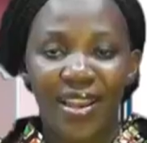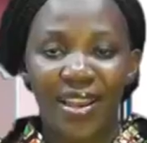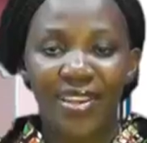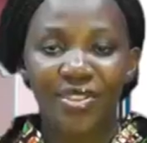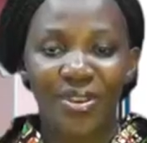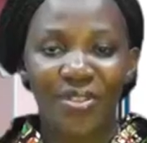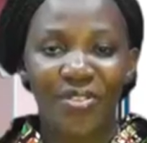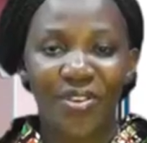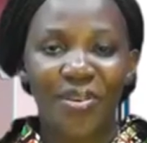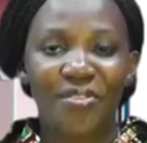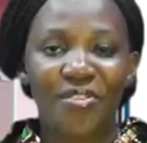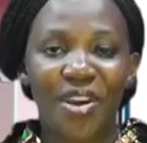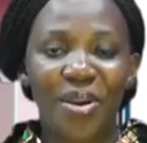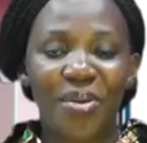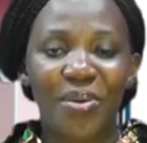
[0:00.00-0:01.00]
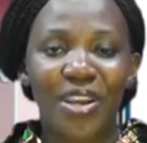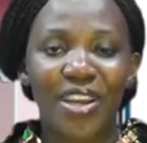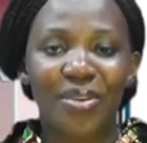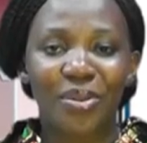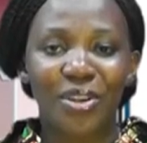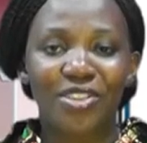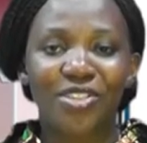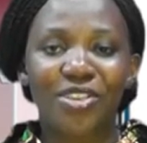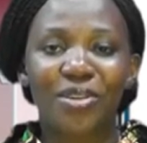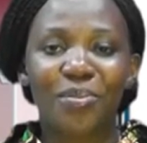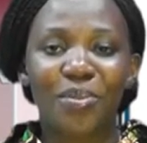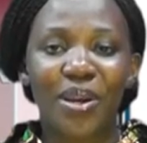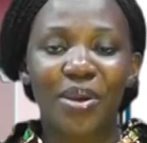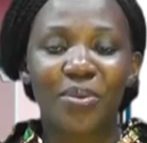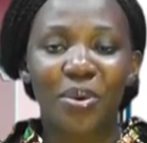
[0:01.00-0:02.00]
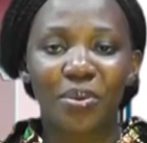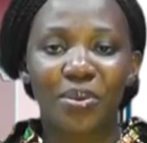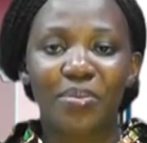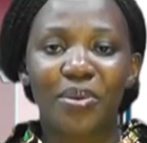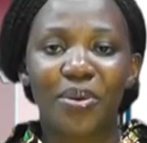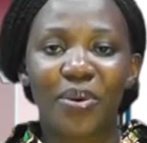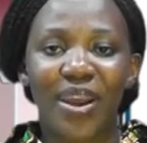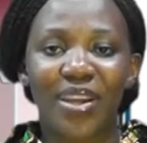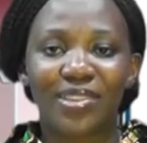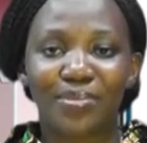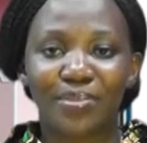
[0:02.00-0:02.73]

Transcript: Let's go for a very quick short break. We will be right